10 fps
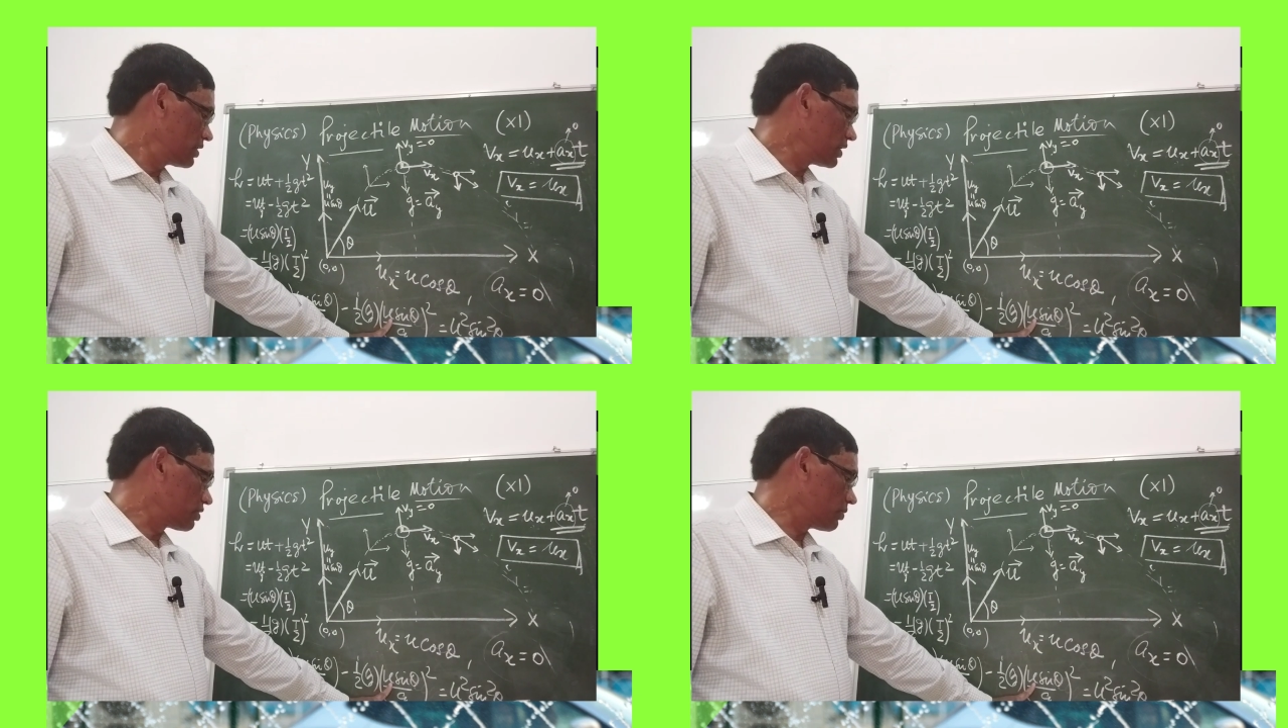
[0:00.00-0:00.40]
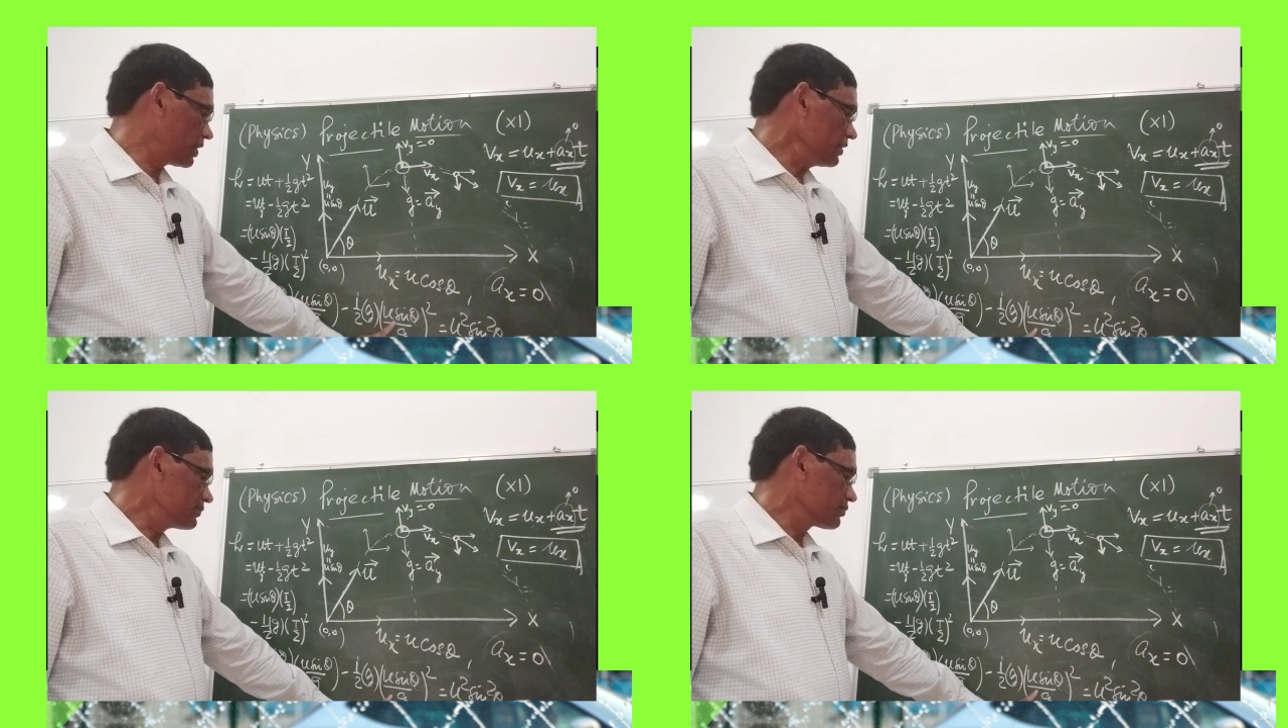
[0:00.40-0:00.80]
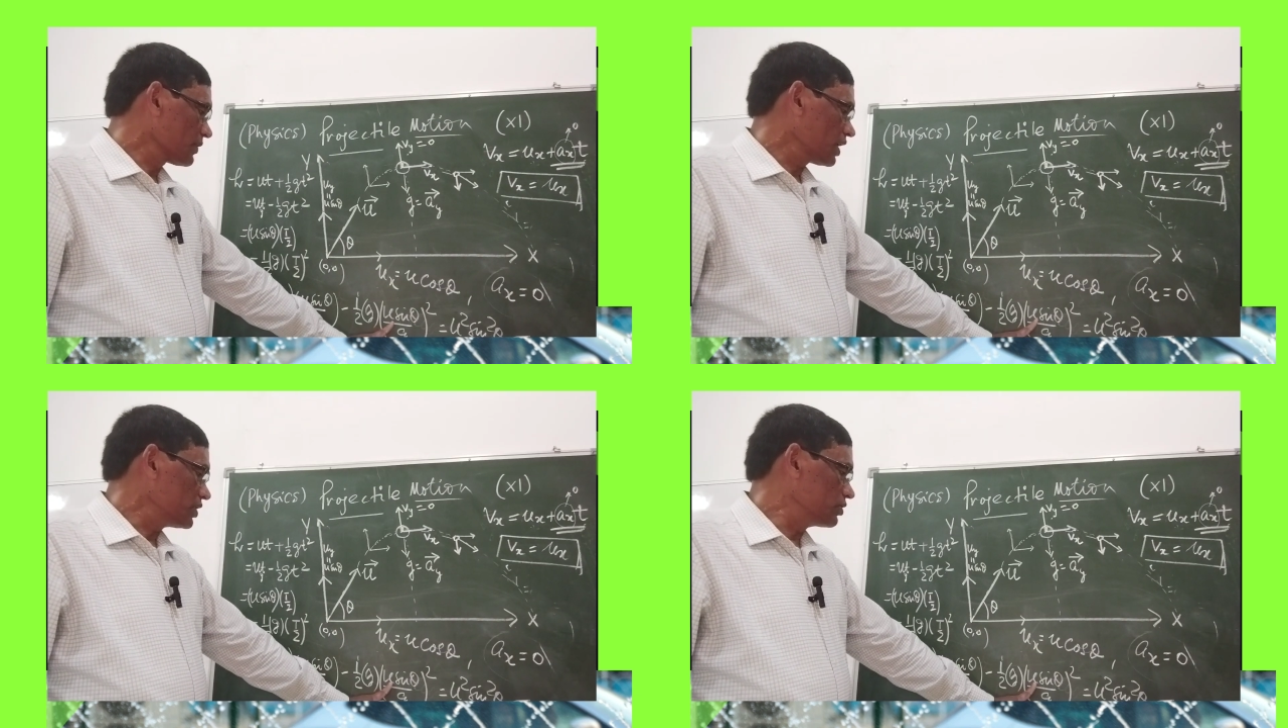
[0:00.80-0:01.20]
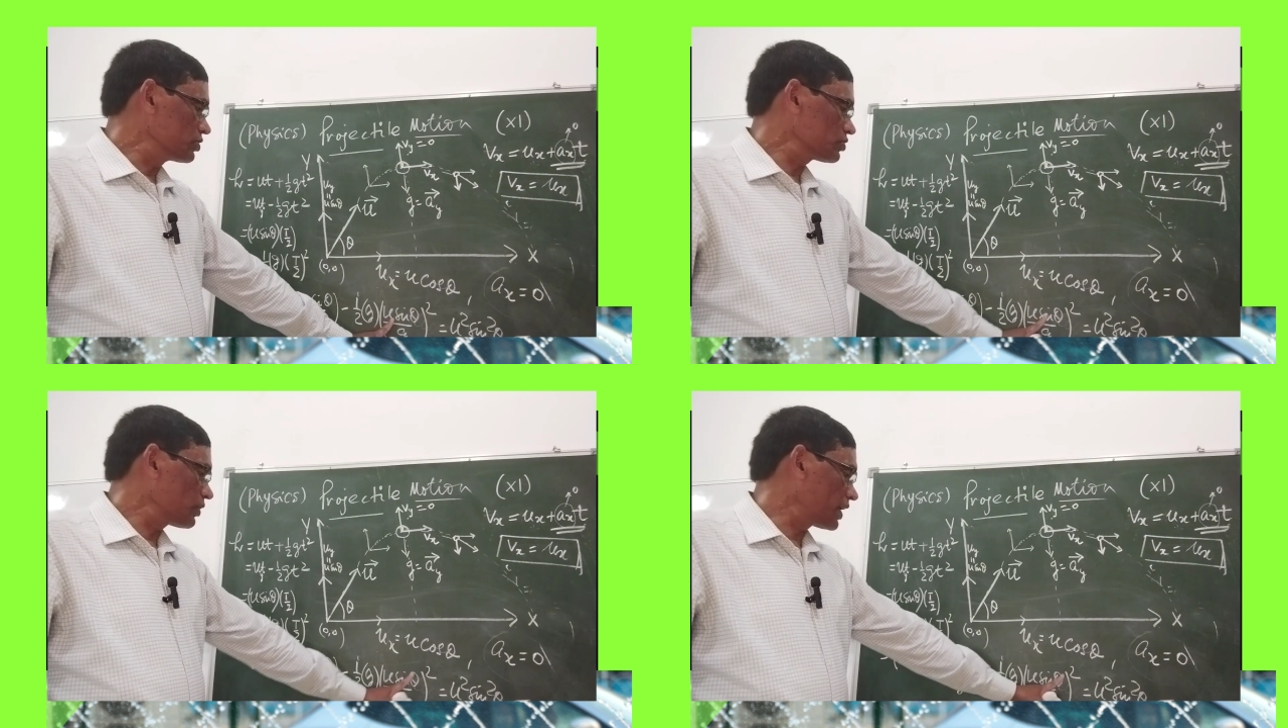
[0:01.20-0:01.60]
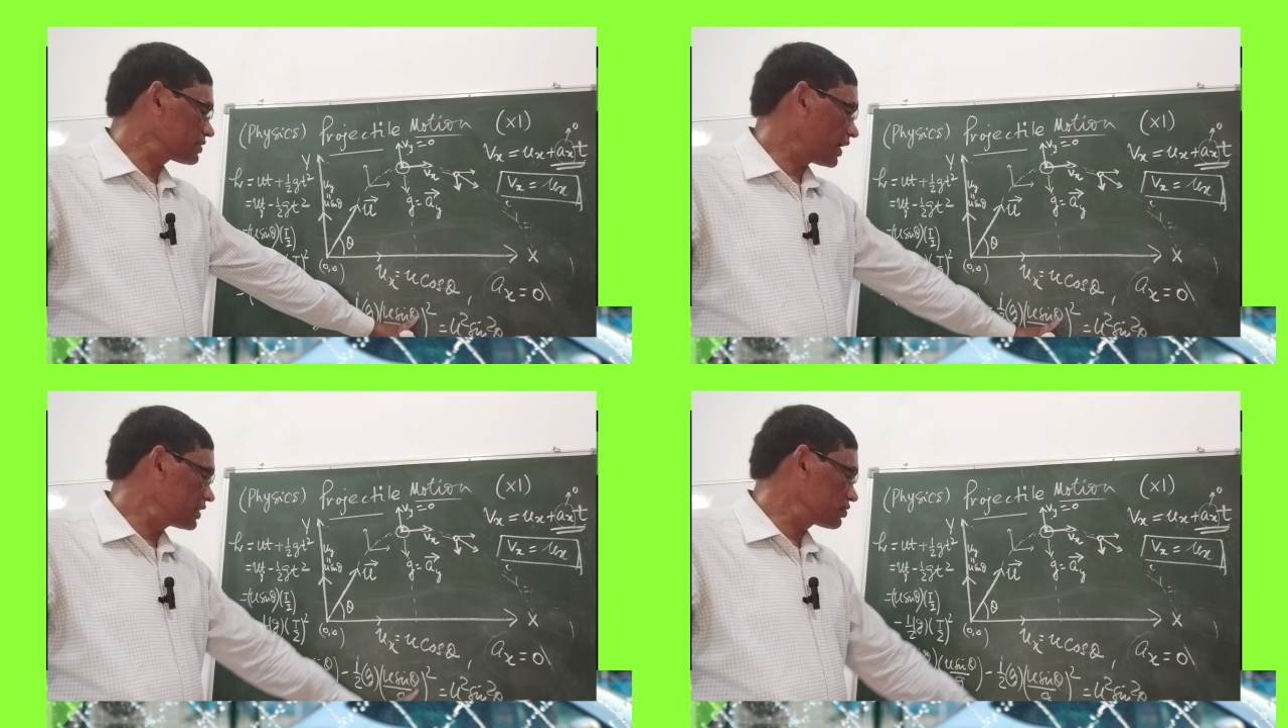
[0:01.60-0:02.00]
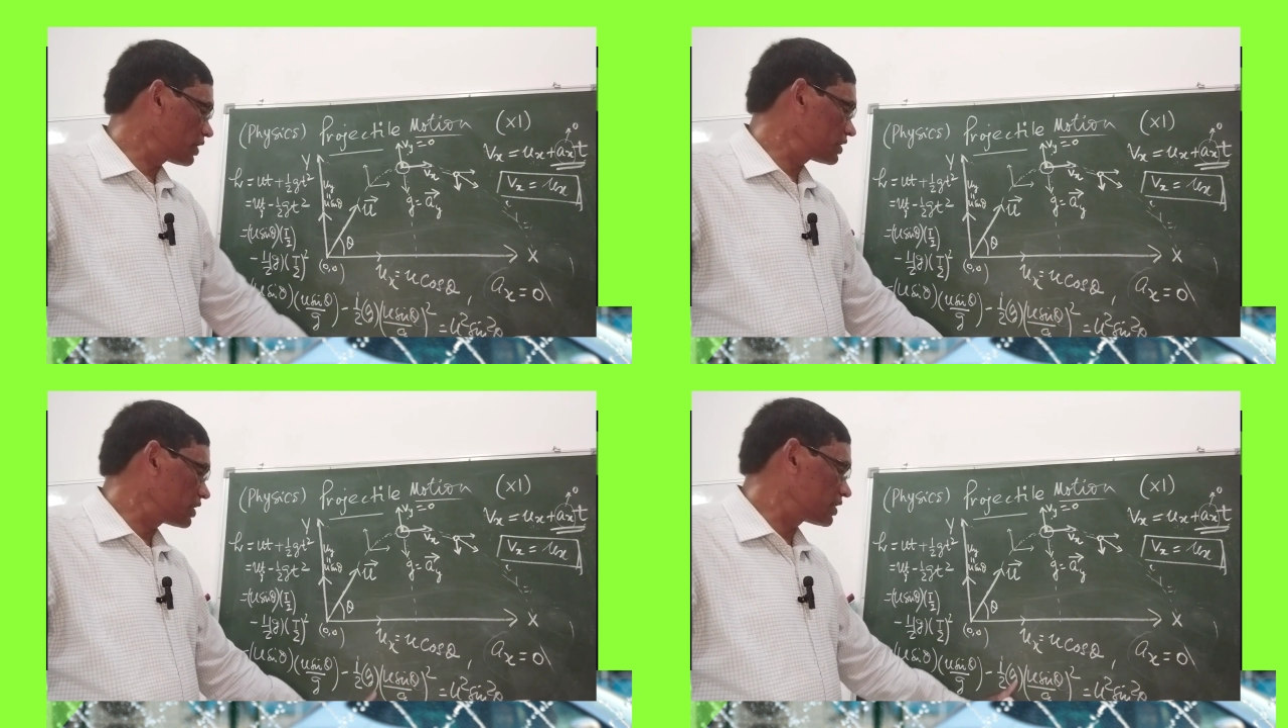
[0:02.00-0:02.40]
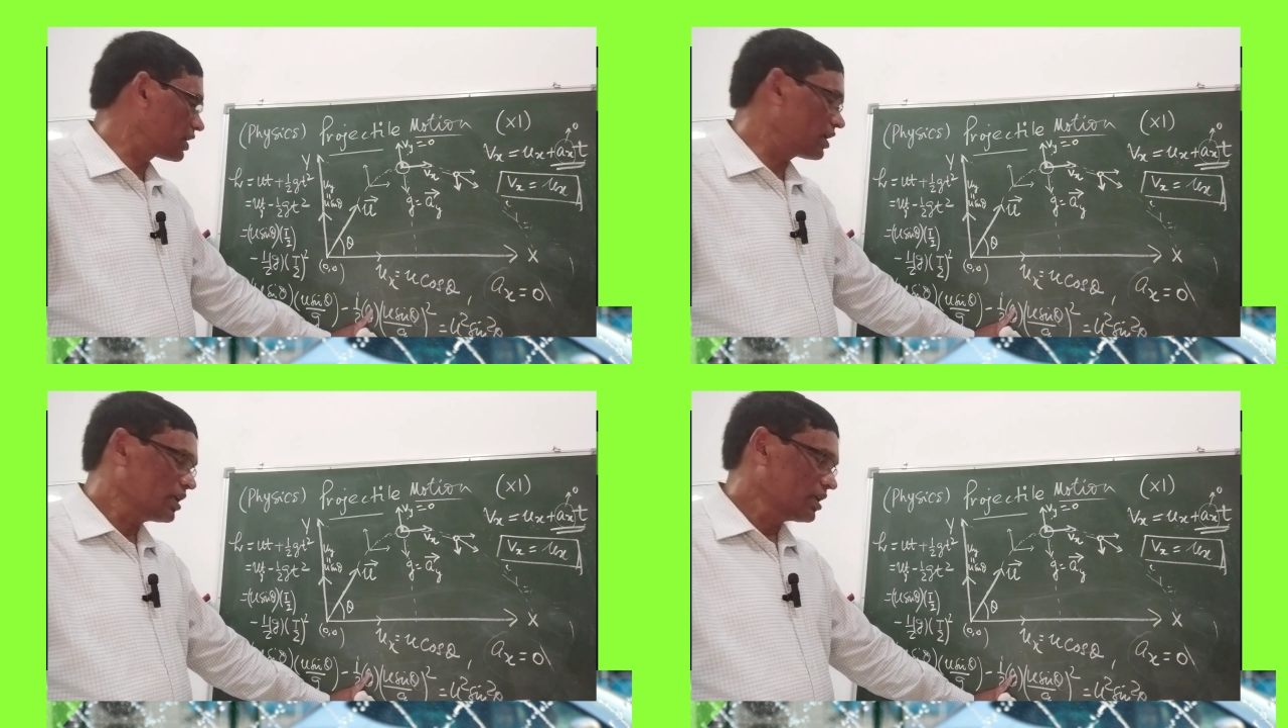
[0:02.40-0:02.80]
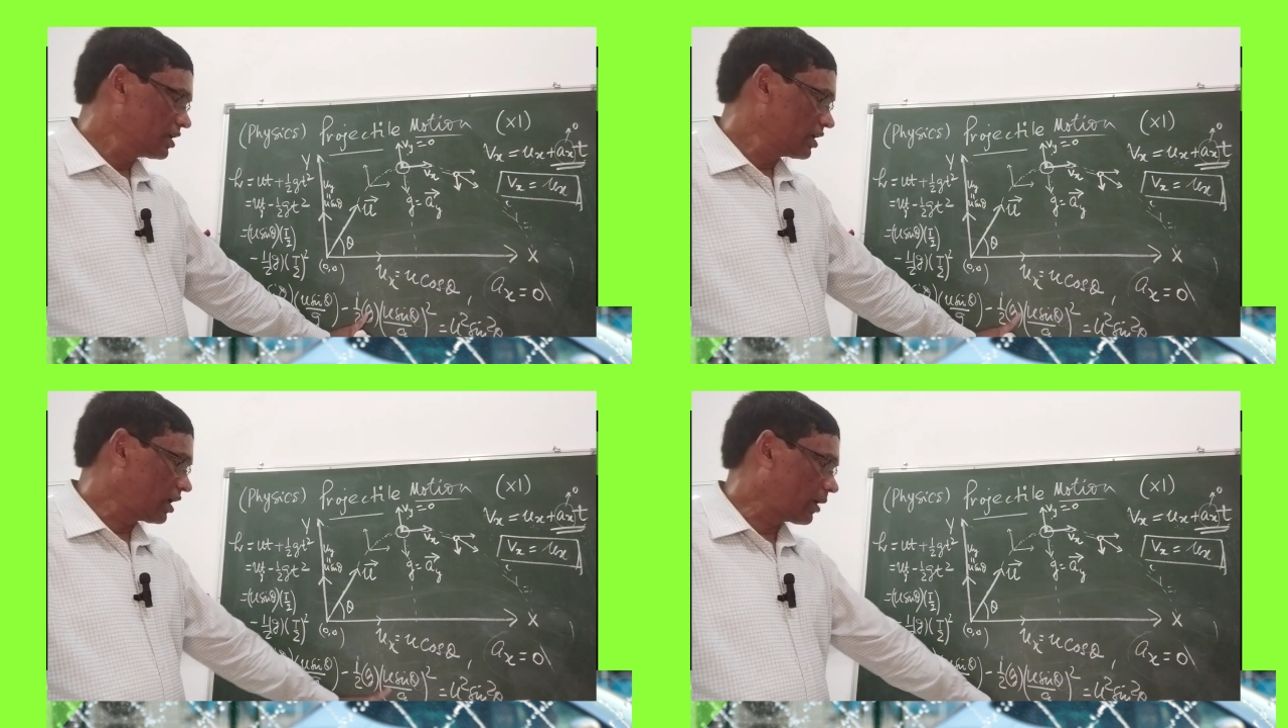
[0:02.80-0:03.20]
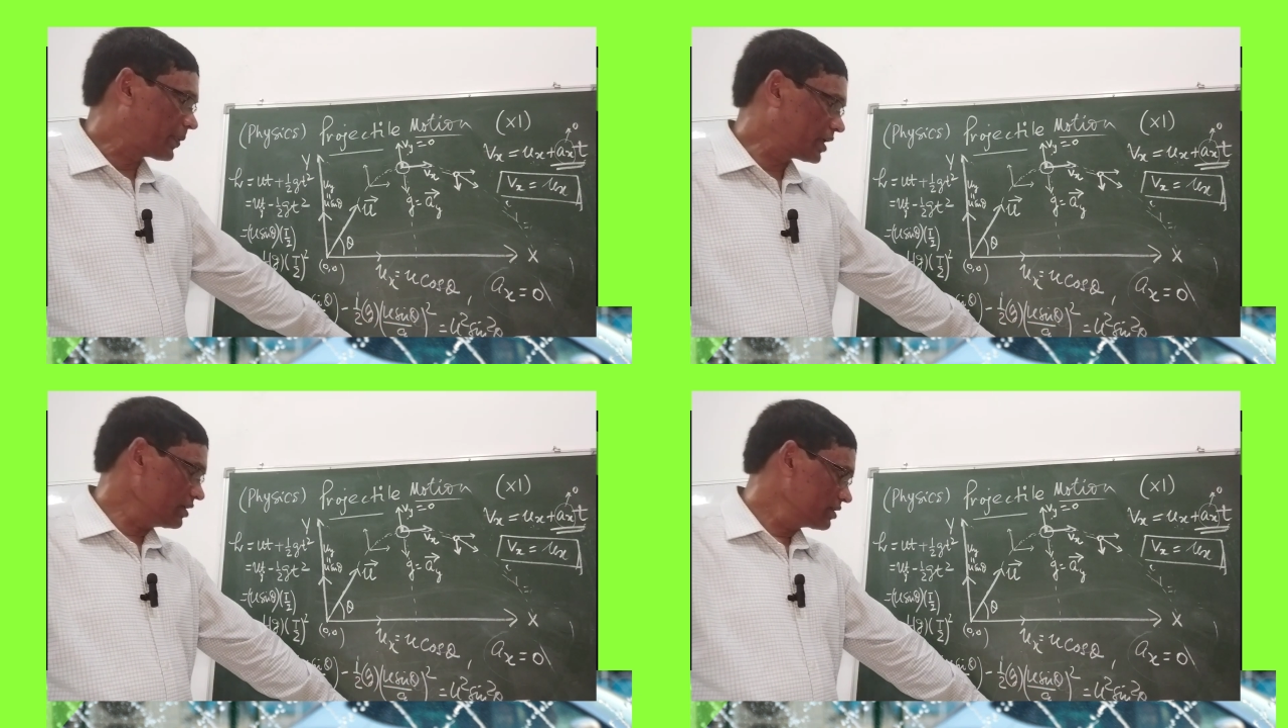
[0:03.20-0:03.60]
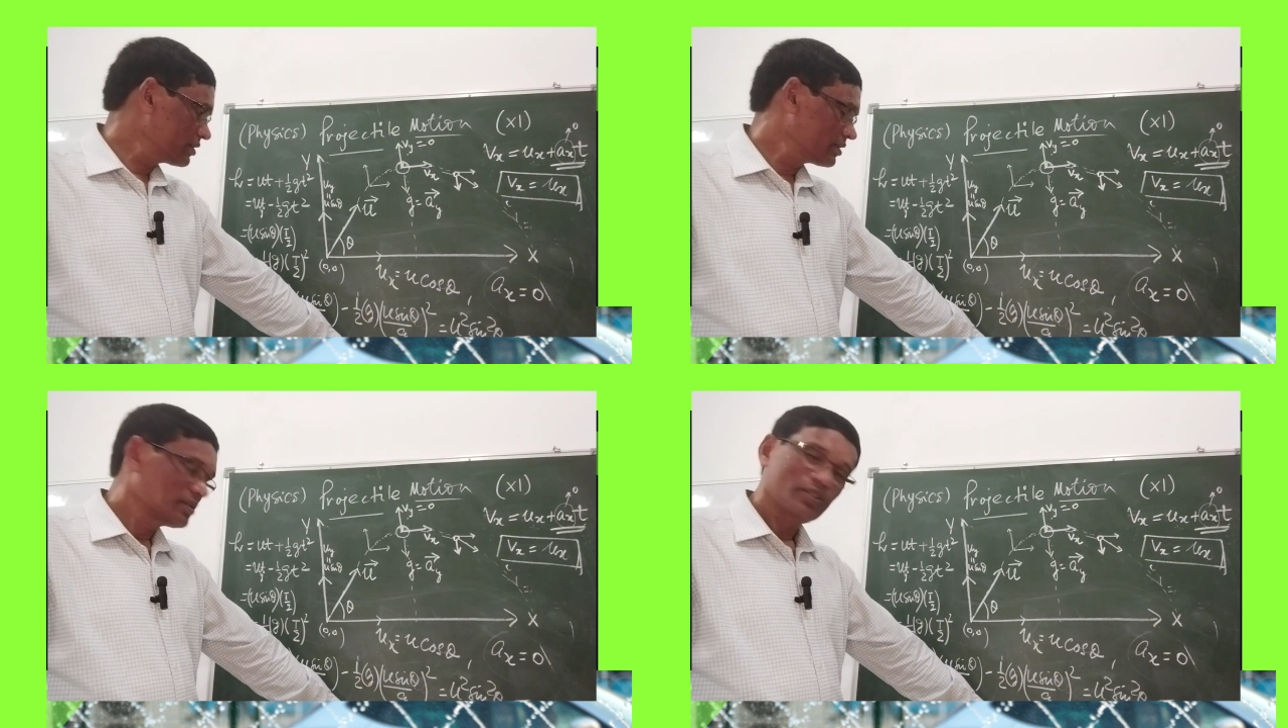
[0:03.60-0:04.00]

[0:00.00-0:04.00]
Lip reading: it will be u square sin square theta upon